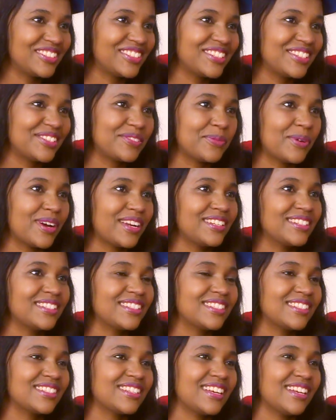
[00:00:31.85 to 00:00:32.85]
She's 1
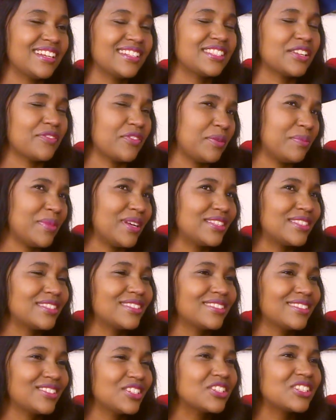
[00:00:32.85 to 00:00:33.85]
and 7
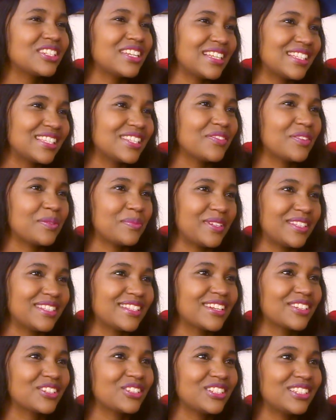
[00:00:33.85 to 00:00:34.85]
months, just turned 7
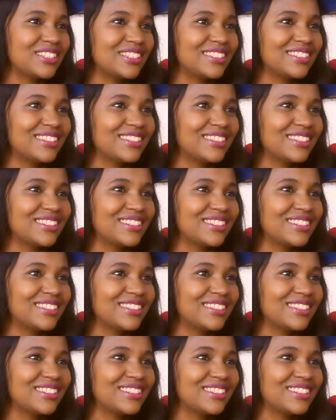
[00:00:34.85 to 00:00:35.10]
months actually.